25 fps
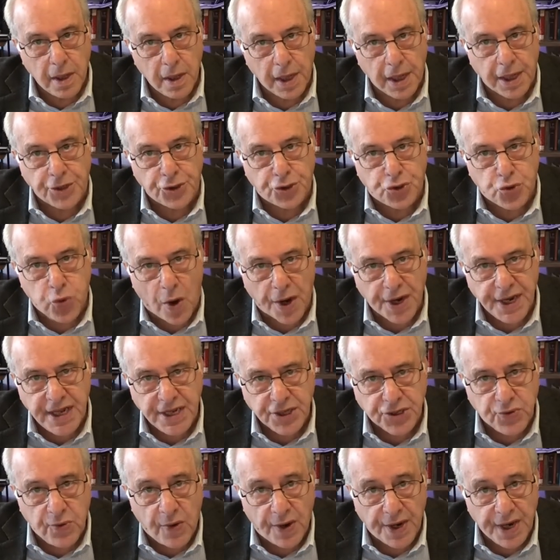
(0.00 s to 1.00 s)
In
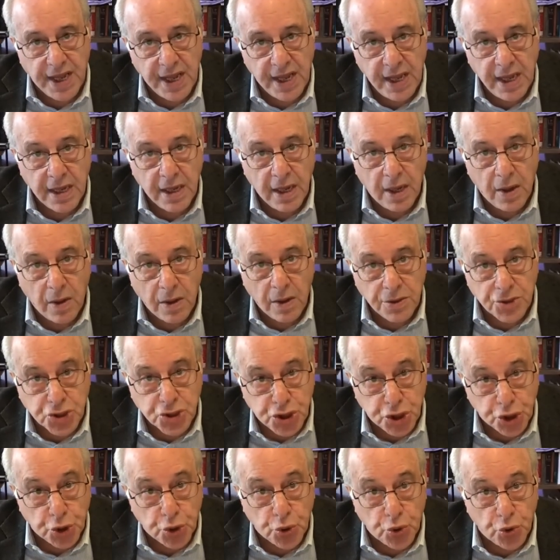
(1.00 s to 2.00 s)

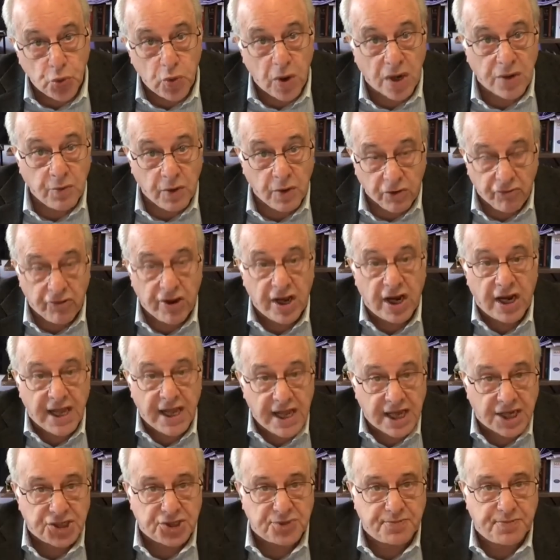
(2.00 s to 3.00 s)
2022, when we
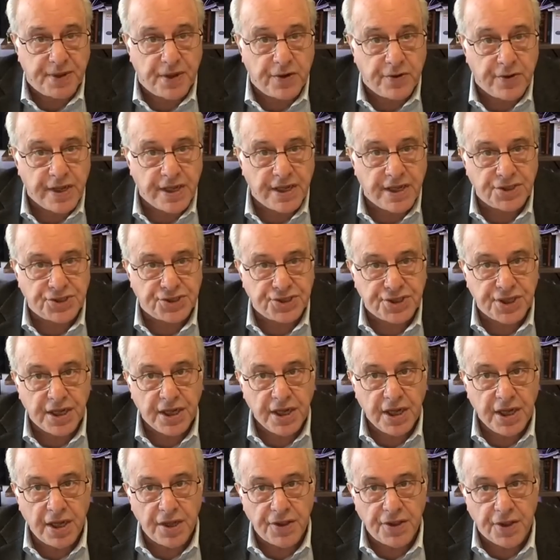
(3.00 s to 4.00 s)
really experienced
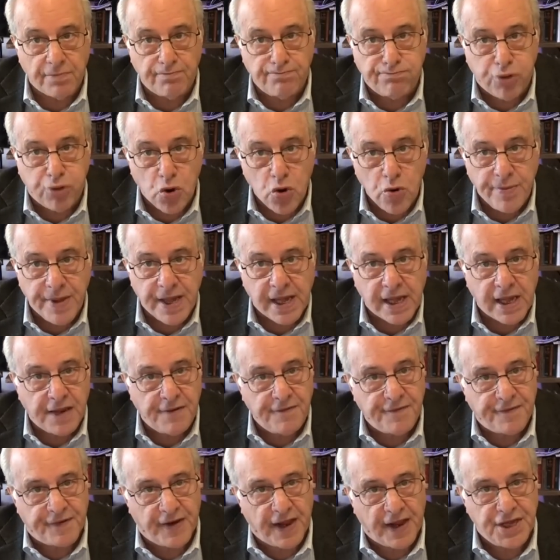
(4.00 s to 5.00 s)
the booming
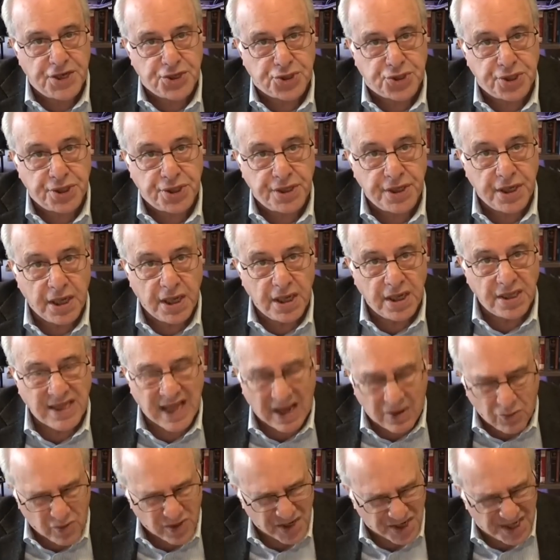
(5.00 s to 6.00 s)
inflation
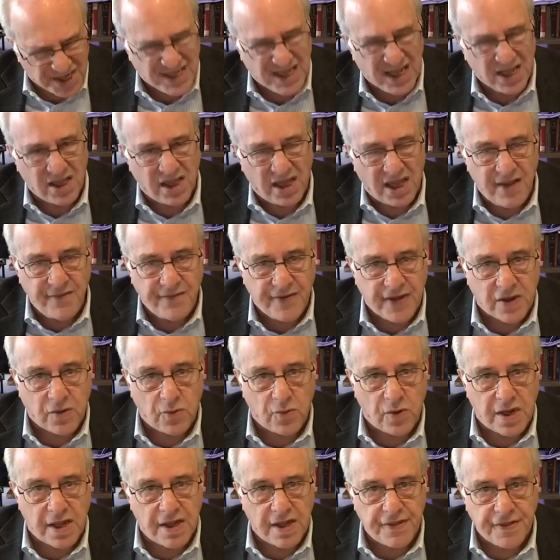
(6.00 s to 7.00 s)
that we're still
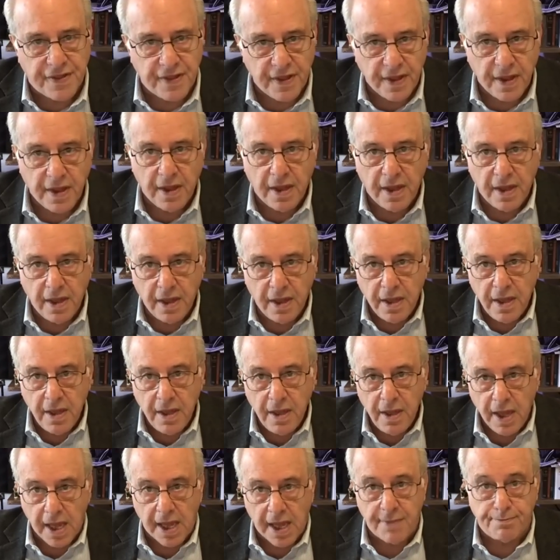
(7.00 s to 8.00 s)
living with,
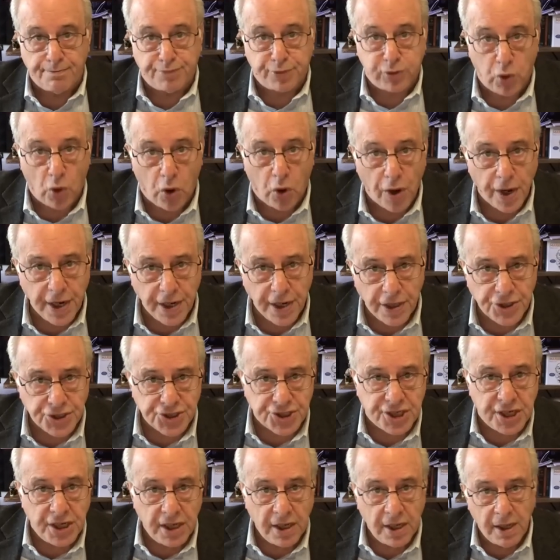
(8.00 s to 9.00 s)

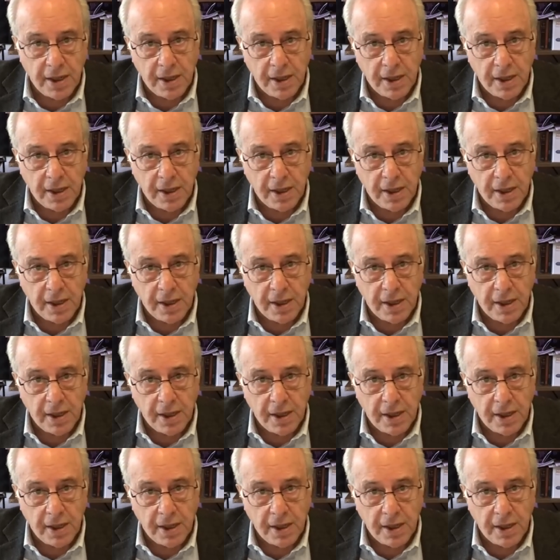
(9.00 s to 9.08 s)
employers